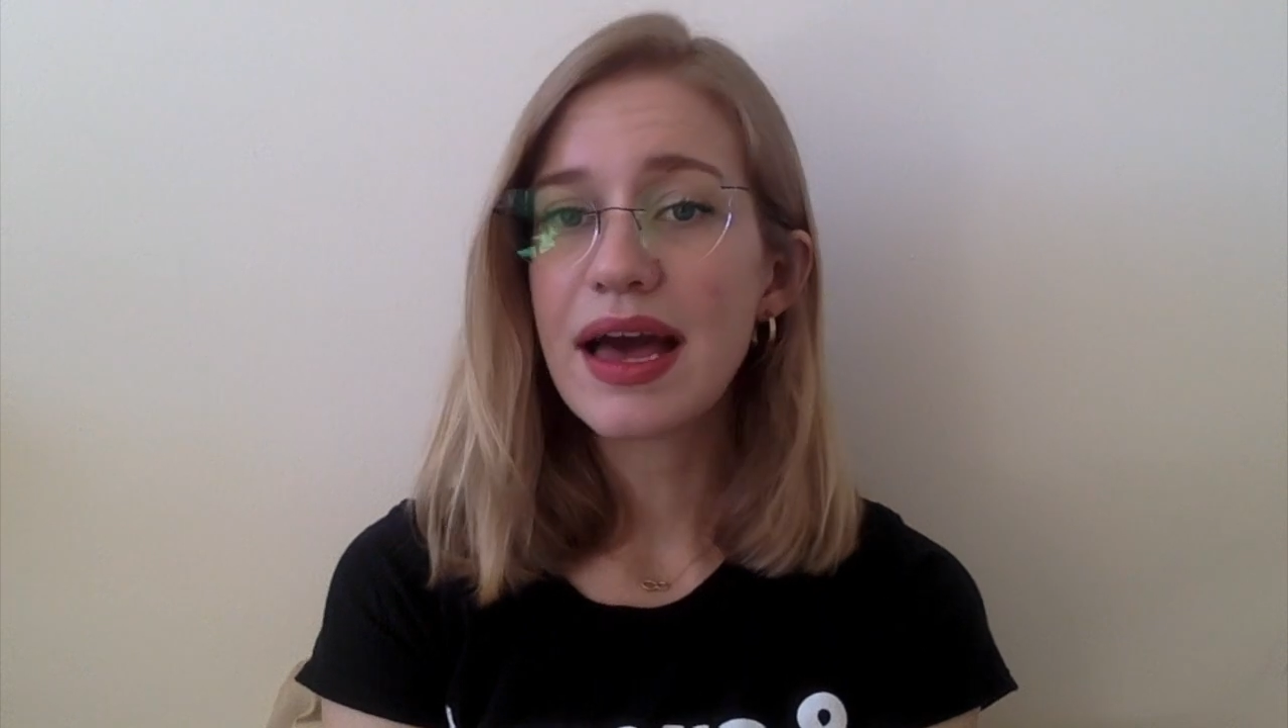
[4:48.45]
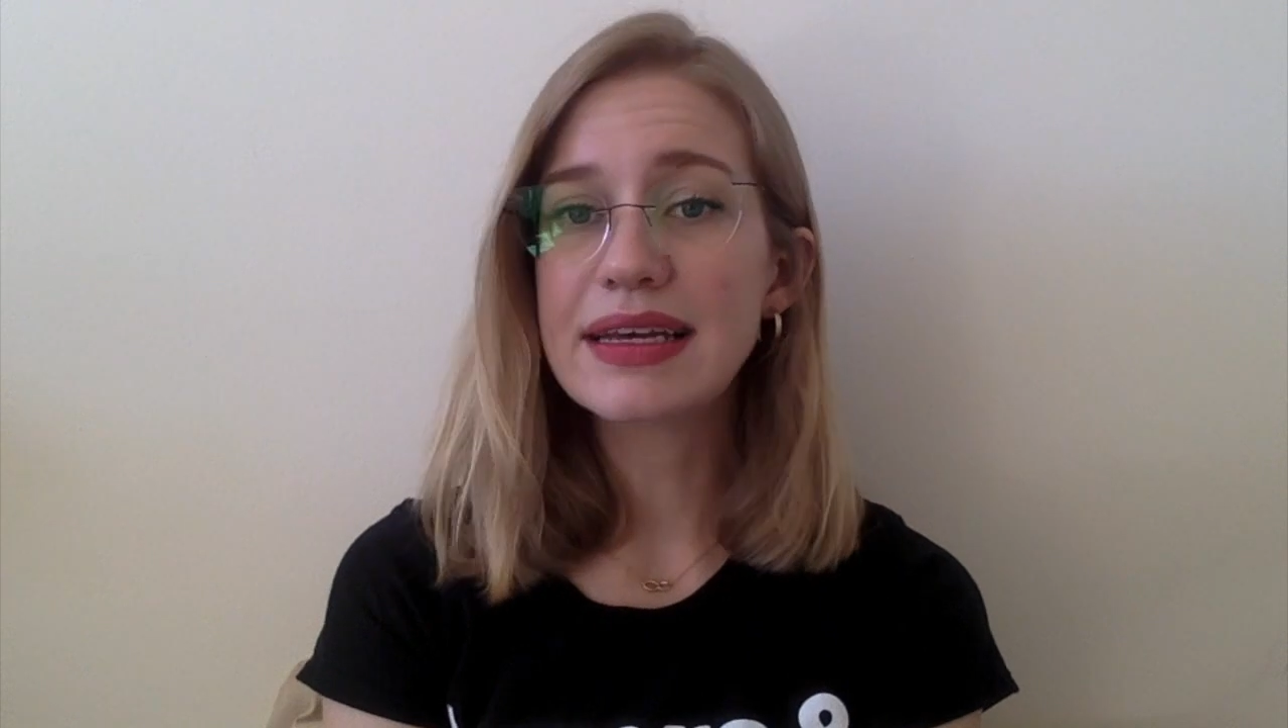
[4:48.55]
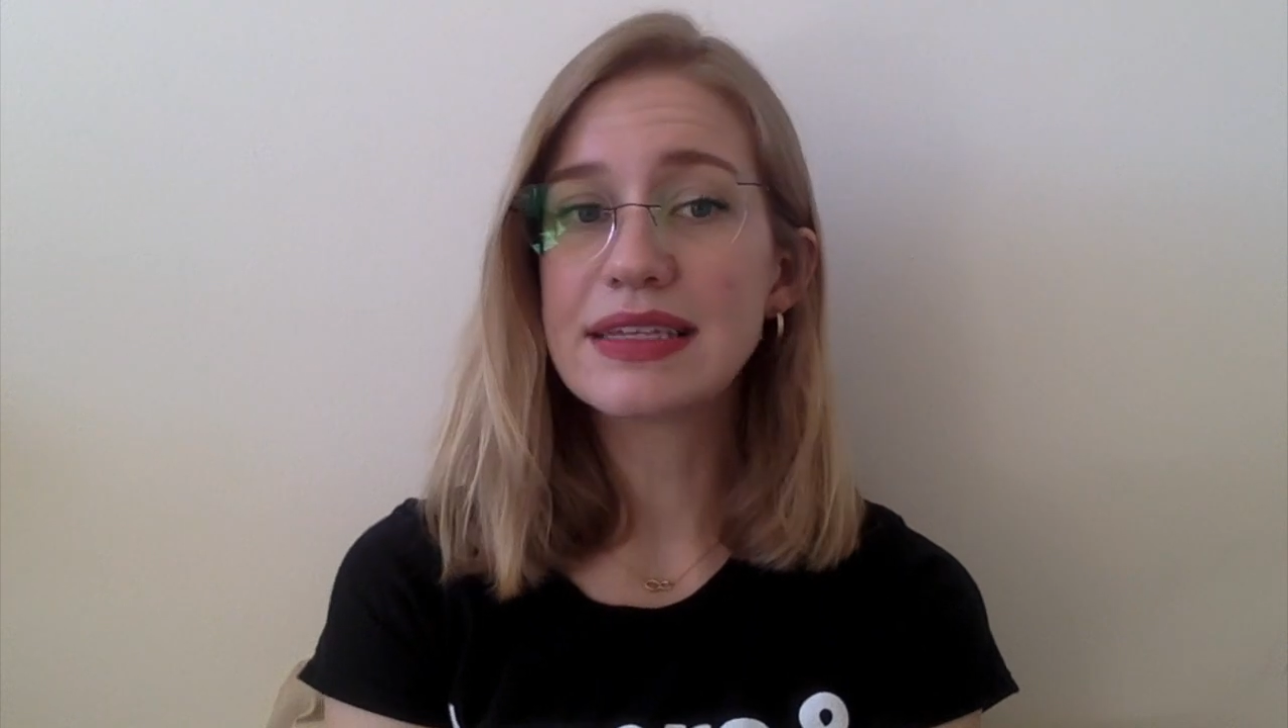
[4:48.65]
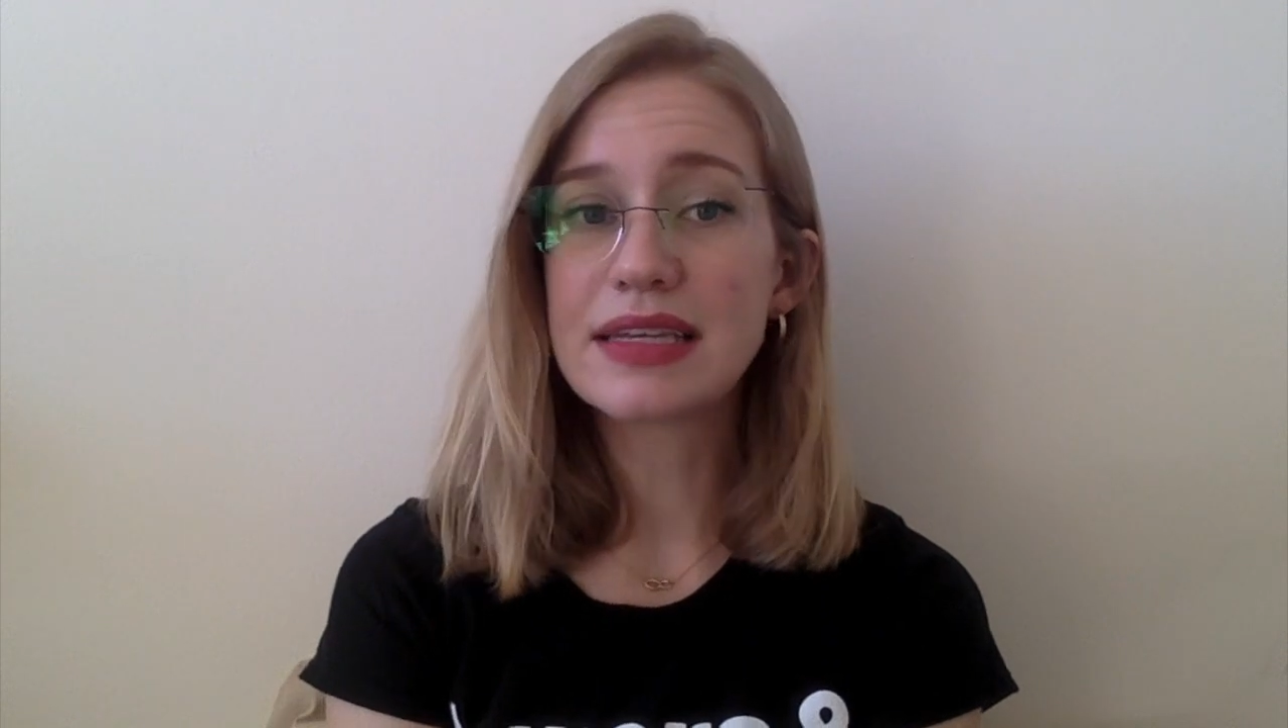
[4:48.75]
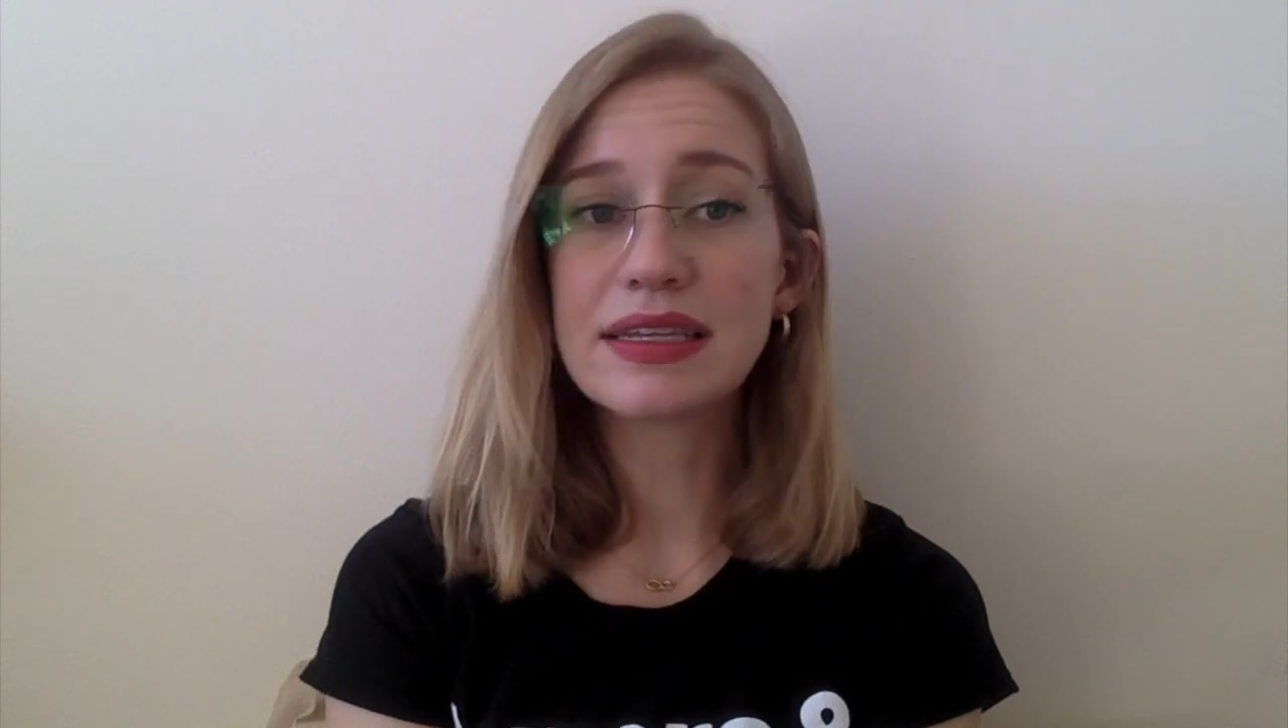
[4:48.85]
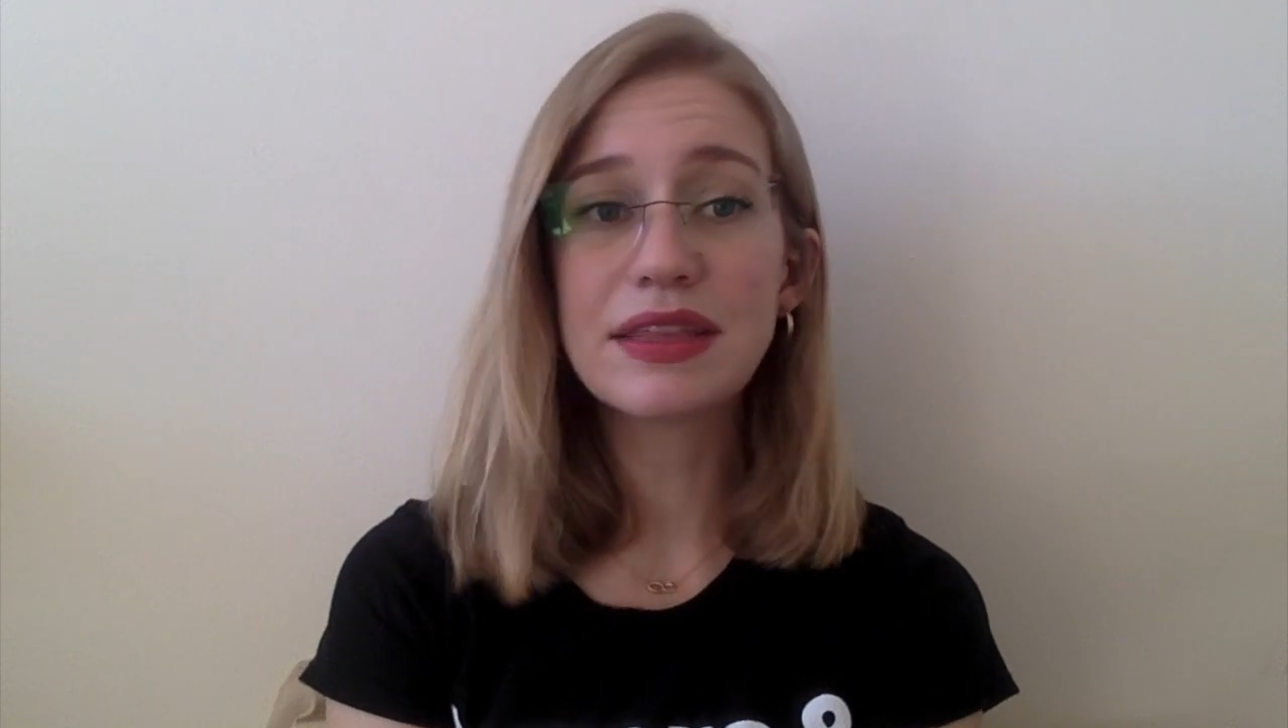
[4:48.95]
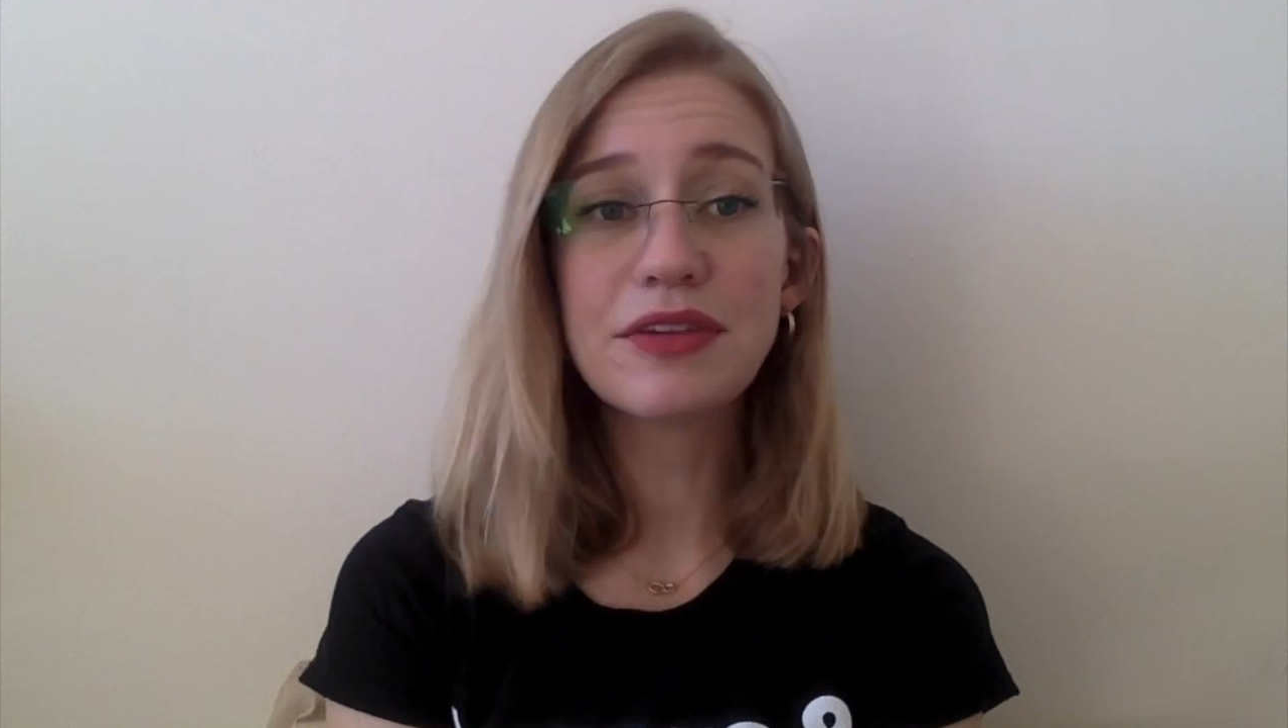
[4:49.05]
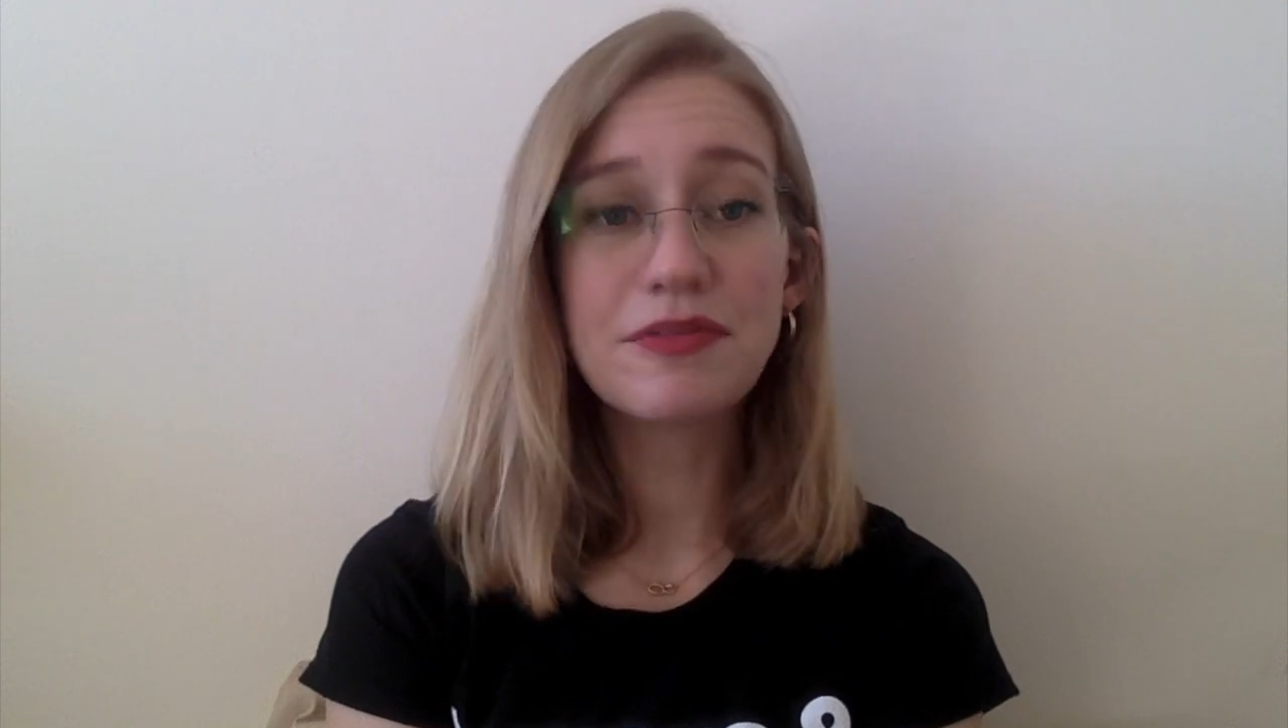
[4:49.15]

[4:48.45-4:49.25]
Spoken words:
assessing their